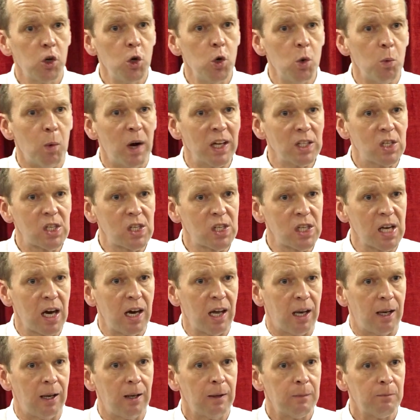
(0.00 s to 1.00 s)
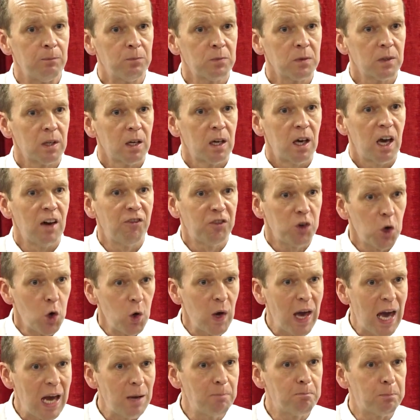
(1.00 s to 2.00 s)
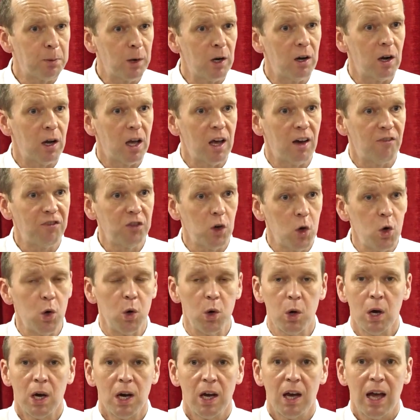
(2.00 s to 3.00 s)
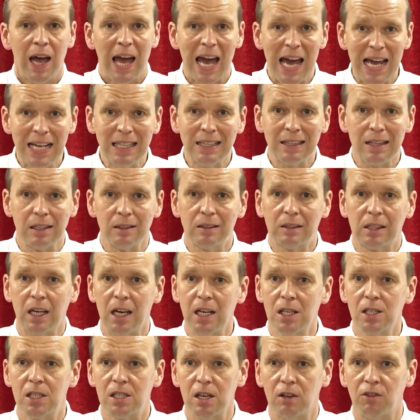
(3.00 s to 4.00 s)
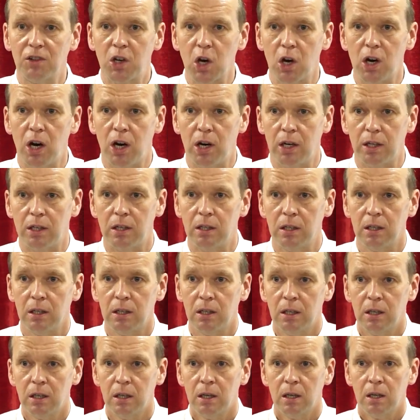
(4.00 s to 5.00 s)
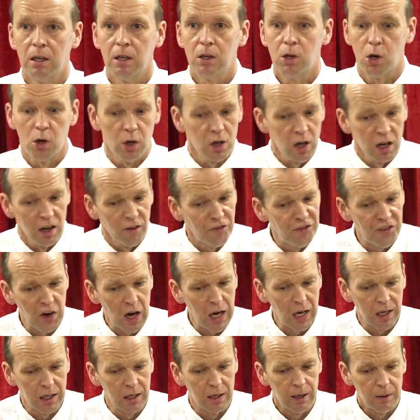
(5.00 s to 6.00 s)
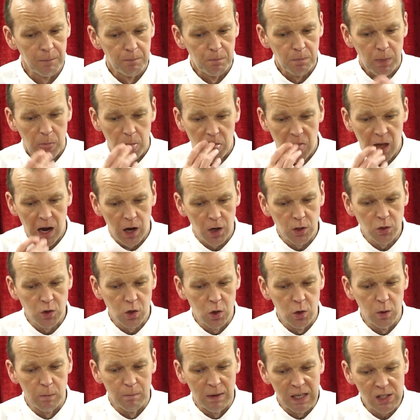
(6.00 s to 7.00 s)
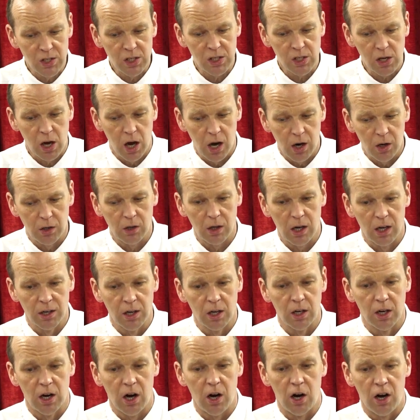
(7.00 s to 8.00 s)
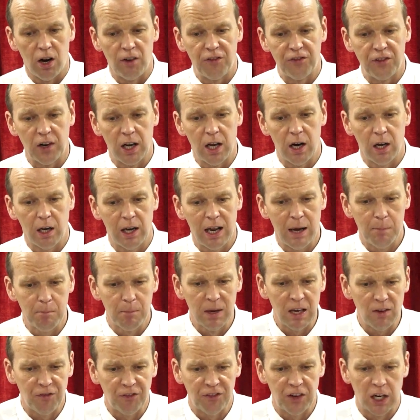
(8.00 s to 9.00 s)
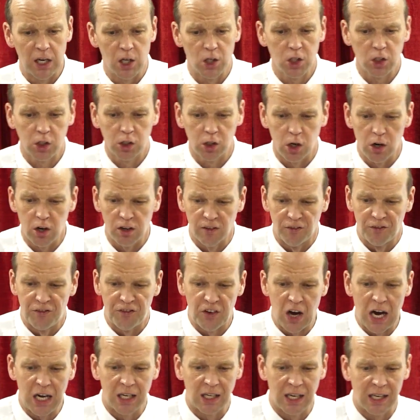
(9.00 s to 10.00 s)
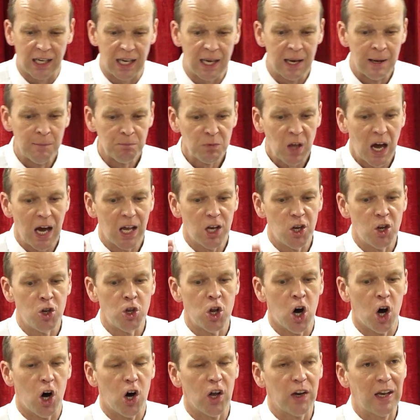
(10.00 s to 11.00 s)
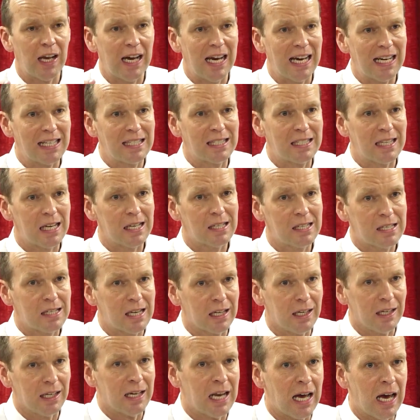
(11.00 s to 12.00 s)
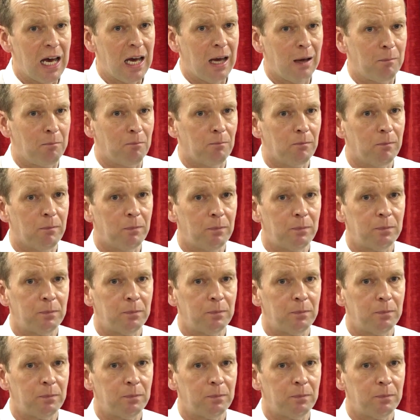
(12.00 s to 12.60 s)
you want sin, if you hate, if you hate the things of God, you're going to find out you miss out on an awful lot. Let me finish. Third and finally, a non existent name